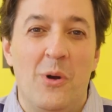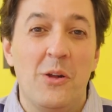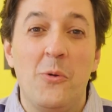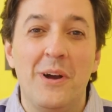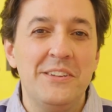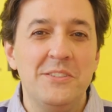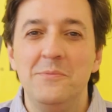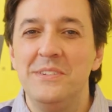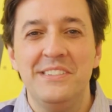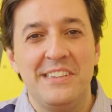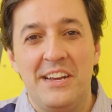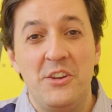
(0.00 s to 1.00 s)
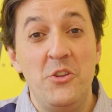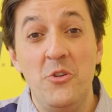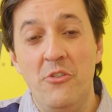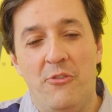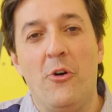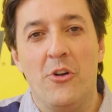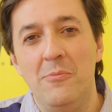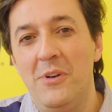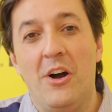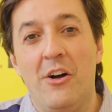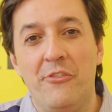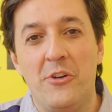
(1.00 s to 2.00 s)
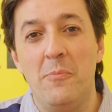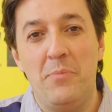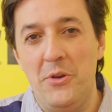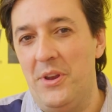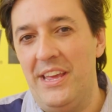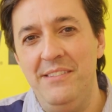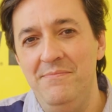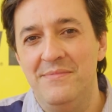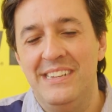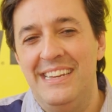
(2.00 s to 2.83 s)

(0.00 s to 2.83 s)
Well, quantum is a new form of computing.